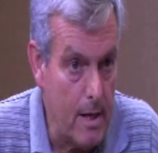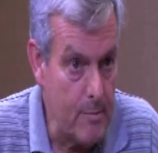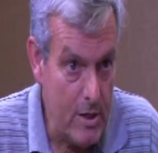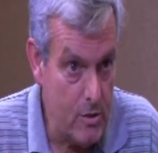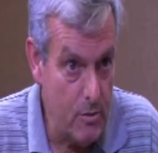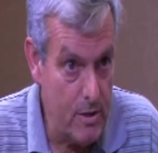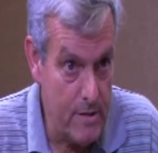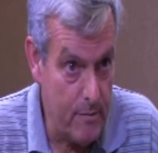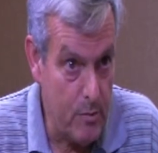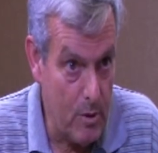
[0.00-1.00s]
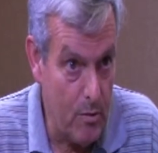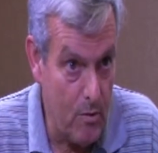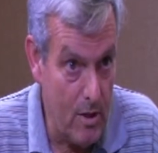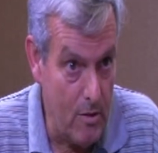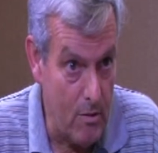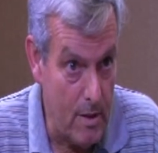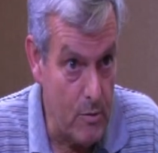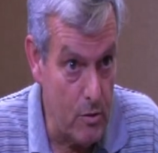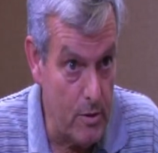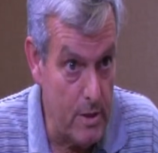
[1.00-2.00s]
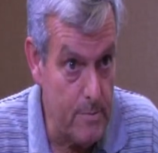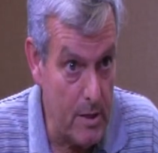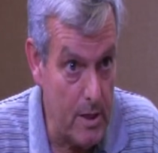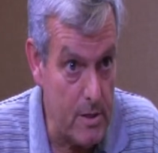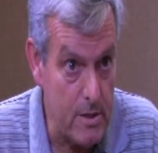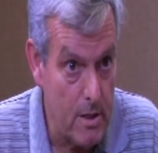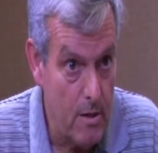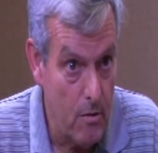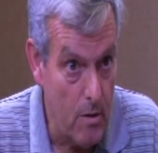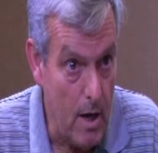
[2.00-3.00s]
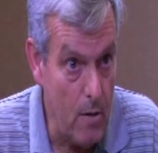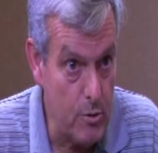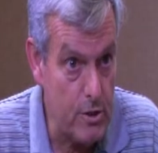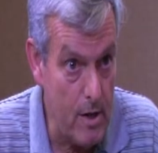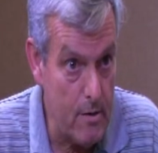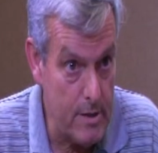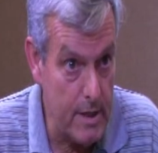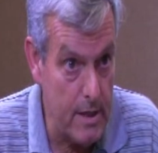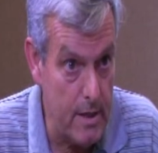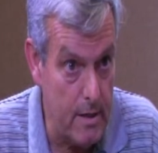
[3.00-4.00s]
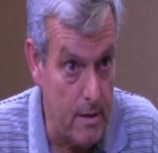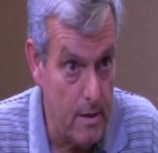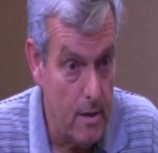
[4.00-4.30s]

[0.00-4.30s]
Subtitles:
I'm not doing this for Bert Perello. I'm doing this because I was taught as a kid,